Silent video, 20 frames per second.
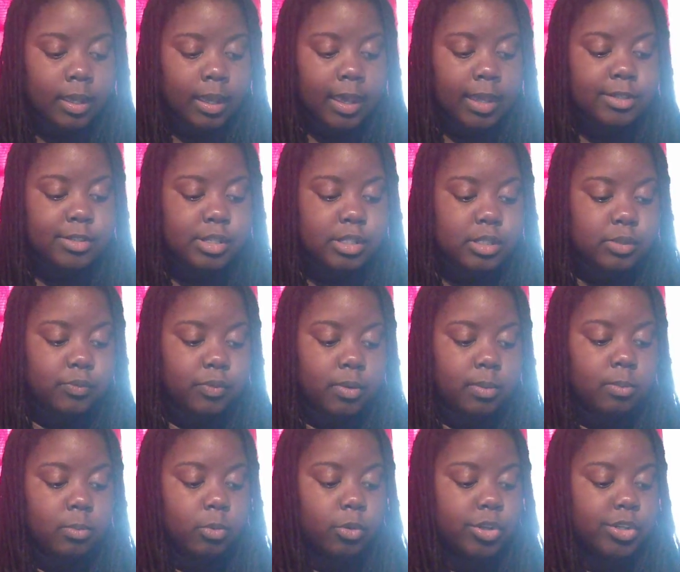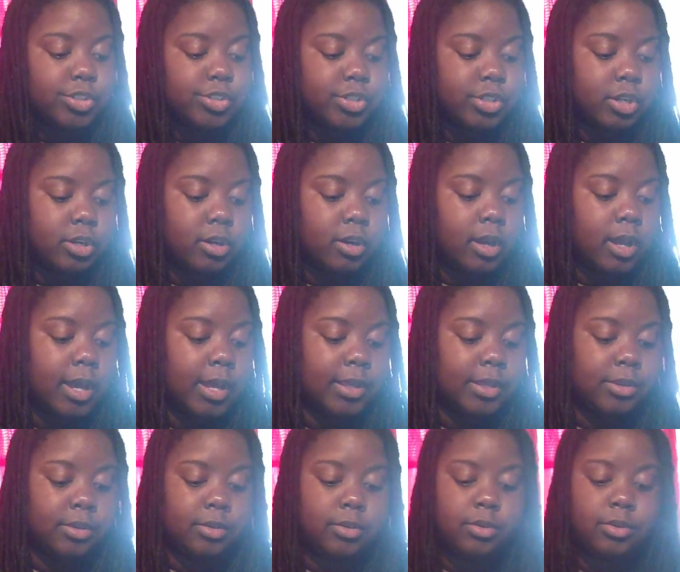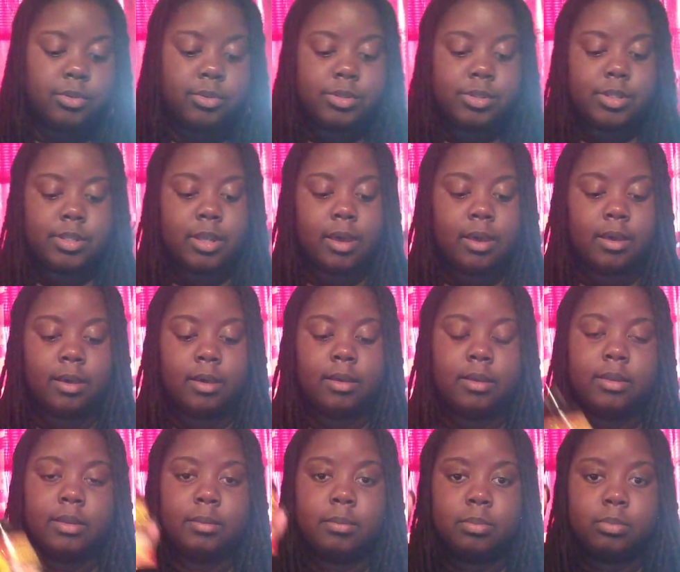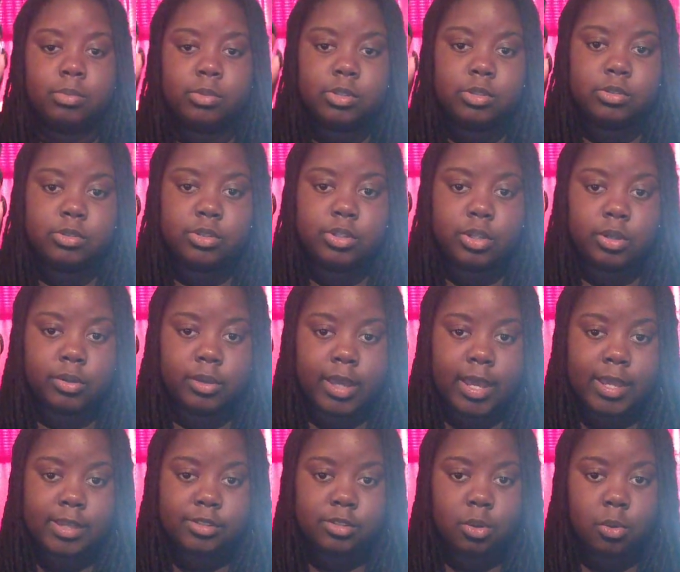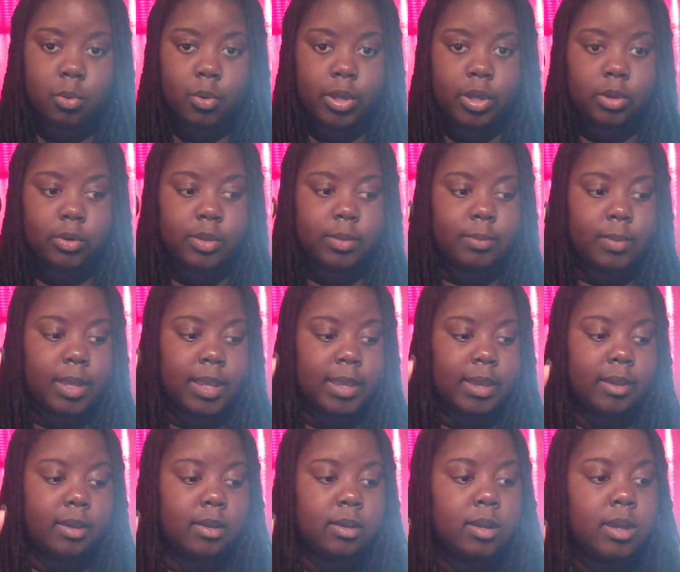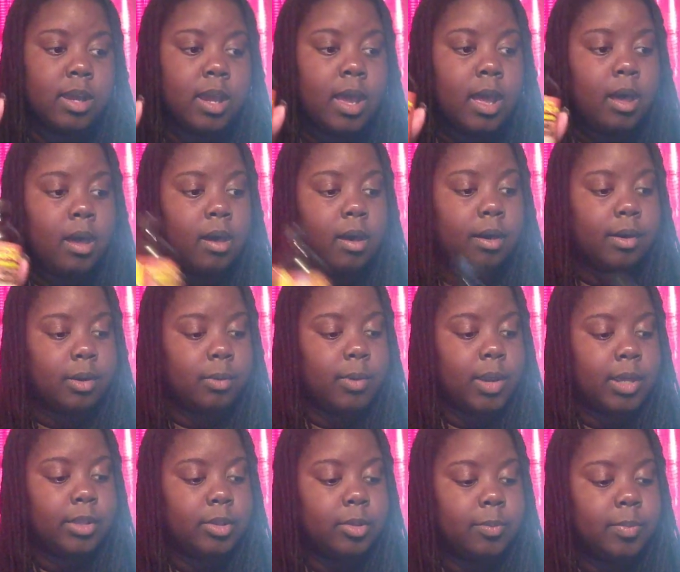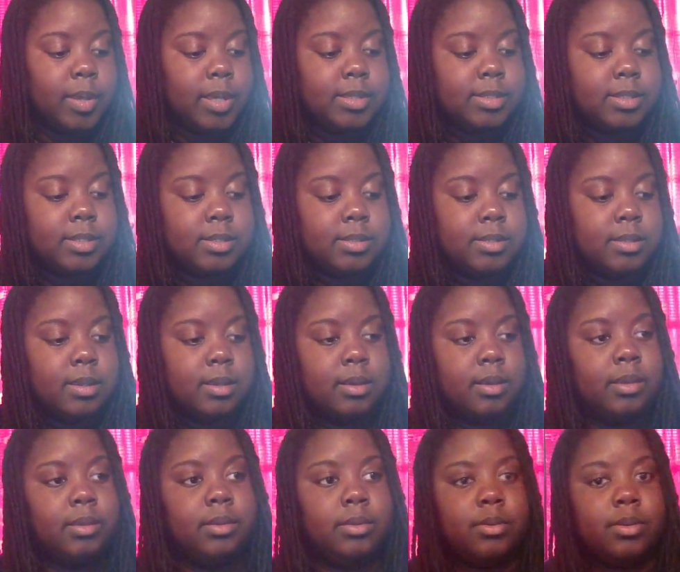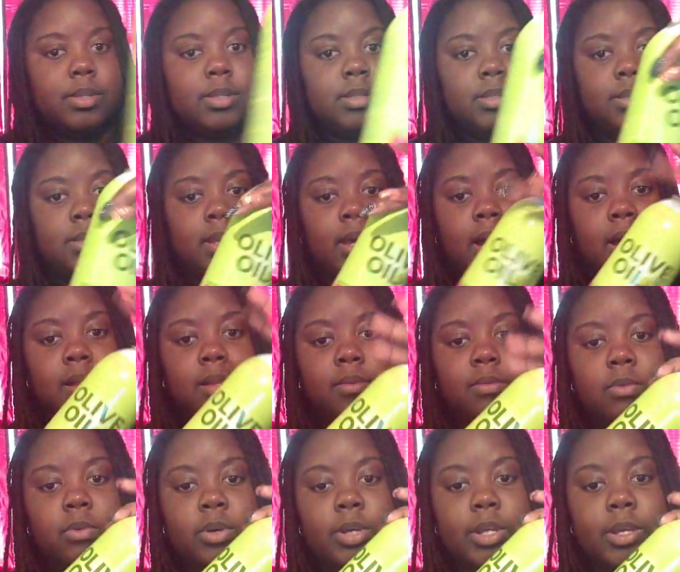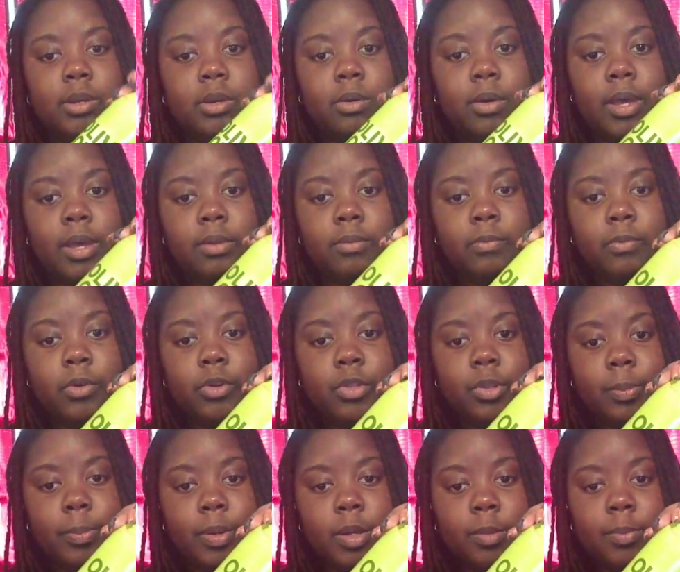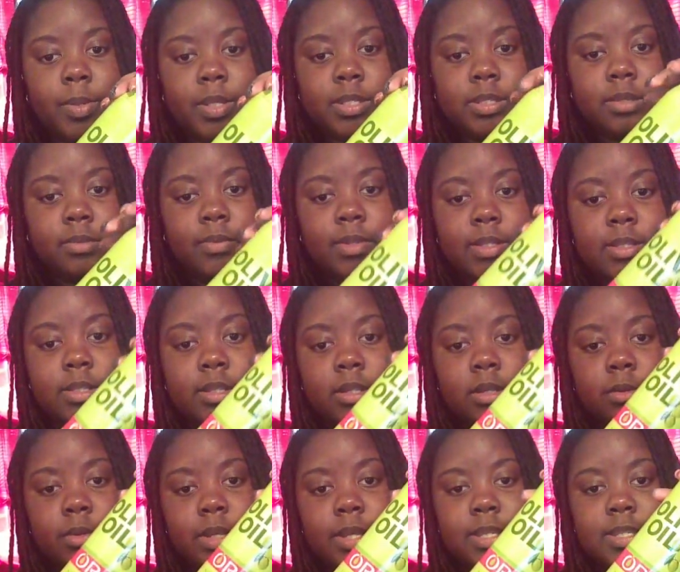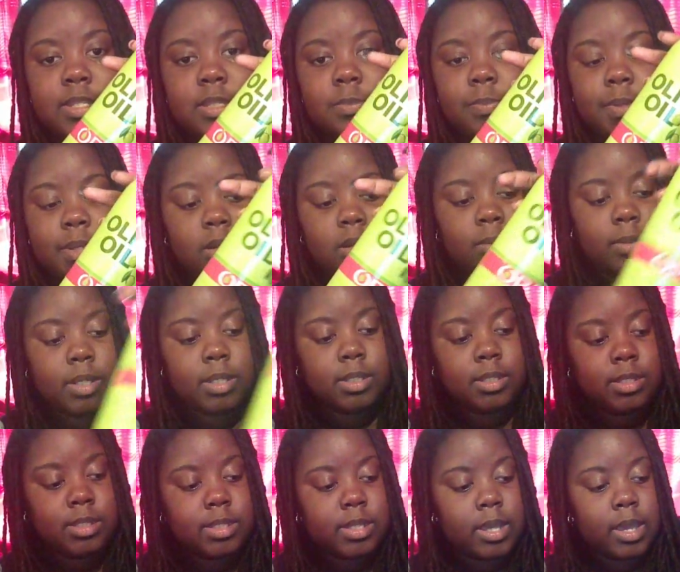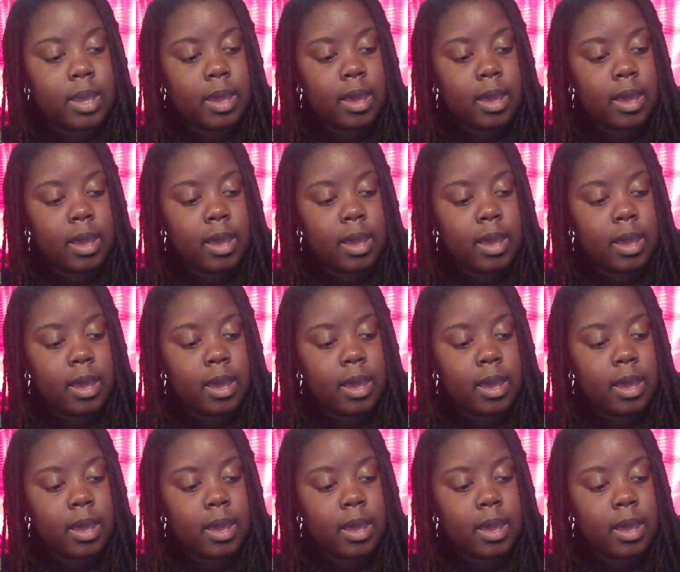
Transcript: And just for moisture, I use just, you know, castor oil in my hair. On a regular basis, I use olive oil. And for the purpose of this little experiment,